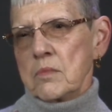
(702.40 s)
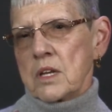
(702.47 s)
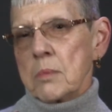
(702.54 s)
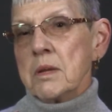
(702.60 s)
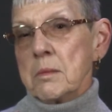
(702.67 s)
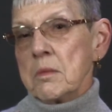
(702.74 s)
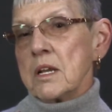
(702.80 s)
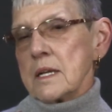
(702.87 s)

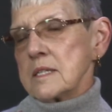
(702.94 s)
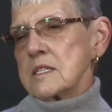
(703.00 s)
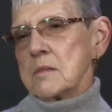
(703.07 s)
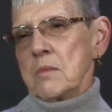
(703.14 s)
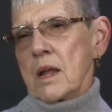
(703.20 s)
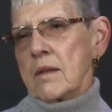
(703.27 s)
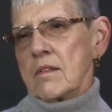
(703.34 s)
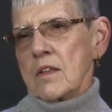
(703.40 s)
Commitment is the
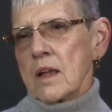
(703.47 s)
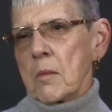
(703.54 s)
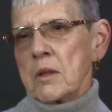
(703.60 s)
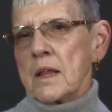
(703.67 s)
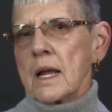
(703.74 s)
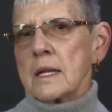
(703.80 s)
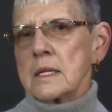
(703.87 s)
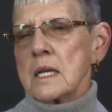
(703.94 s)
main thing. I
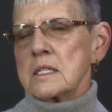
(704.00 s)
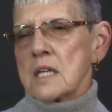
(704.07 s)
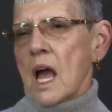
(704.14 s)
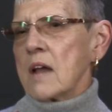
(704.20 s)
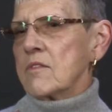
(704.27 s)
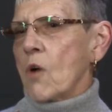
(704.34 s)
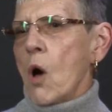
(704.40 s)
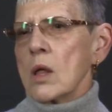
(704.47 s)
mean, it's
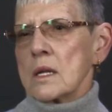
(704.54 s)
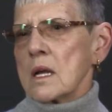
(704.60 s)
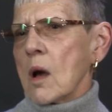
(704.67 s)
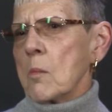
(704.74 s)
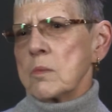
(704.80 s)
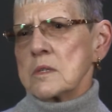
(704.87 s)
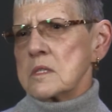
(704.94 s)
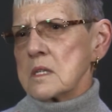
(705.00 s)
kind of
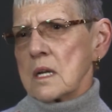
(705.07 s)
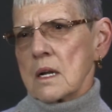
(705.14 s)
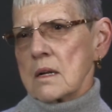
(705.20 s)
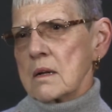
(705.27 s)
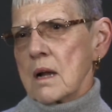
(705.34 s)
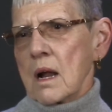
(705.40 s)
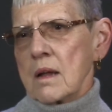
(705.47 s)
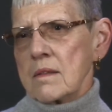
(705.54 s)
all-encompassing,
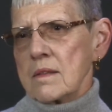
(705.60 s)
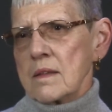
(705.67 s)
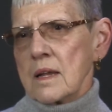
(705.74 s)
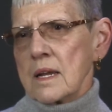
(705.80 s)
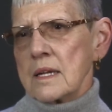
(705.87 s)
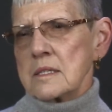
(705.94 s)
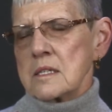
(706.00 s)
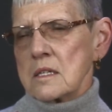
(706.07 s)
I
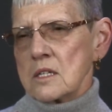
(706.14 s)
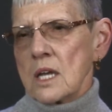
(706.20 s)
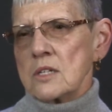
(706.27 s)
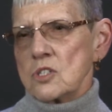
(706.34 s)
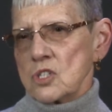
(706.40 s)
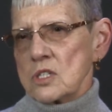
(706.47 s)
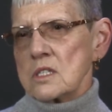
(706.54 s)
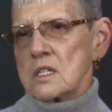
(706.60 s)
think.
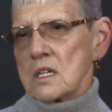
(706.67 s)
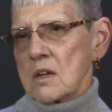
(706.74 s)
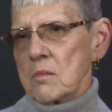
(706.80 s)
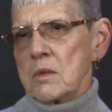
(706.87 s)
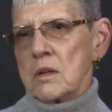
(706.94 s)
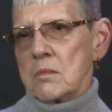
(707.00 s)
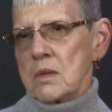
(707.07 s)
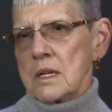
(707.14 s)
It's just a
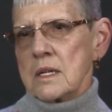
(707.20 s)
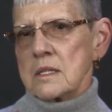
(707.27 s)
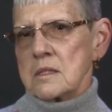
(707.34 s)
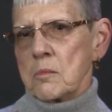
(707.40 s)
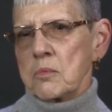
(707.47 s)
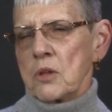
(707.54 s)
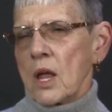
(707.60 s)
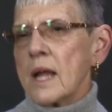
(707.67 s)
commitment. It's
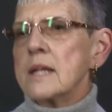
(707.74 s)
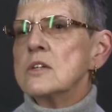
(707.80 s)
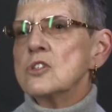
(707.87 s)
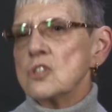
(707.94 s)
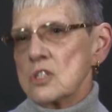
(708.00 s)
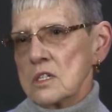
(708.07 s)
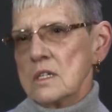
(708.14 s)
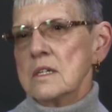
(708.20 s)
a
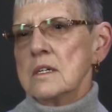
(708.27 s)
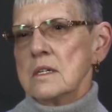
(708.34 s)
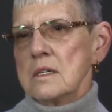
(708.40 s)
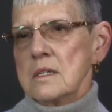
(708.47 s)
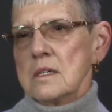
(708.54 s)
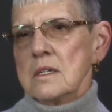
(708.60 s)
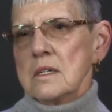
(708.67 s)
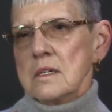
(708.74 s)
pledge
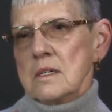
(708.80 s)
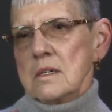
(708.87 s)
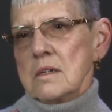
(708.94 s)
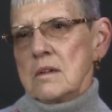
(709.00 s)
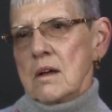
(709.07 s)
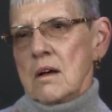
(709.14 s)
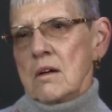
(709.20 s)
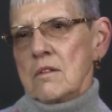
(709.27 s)

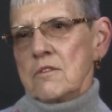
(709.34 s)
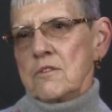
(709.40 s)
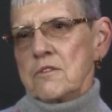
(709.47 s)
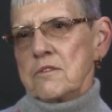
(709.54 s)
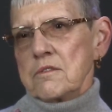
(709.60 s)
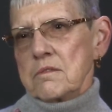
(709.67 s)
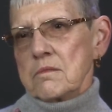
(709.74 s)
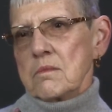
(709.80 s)
of
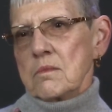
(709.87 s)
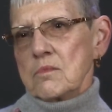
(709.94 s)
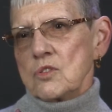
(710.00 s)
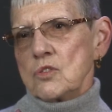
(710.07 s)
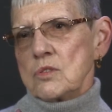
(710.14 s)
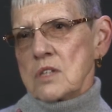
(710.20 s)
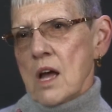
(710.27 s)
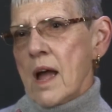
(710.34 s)

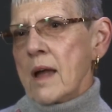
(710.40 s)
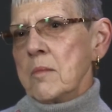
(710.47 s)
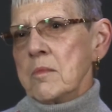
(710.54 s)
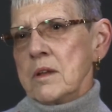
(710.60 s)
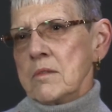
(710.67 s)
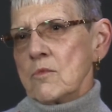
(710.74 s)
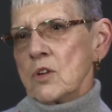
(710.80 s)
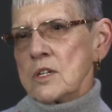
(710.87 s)
time
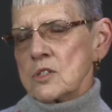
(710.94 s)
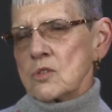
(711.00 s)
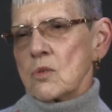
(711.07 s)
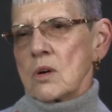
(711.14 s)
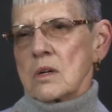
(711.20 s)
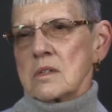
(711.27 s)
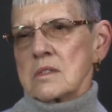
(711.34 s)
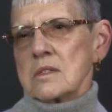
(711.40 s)
and
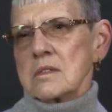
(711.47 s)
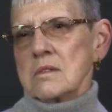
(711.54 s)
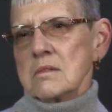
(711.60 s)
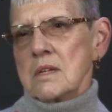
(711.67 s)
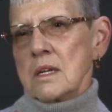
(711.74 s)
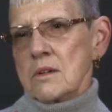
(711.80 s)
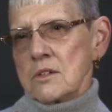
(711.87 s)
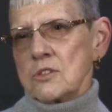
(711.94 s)
resource and
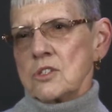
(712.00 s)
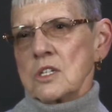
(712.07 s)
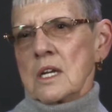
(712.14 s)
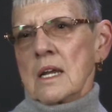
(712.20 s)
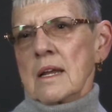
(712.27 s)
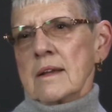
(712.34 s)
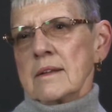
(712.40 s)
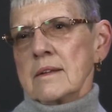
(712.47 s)

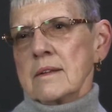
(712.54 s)
energy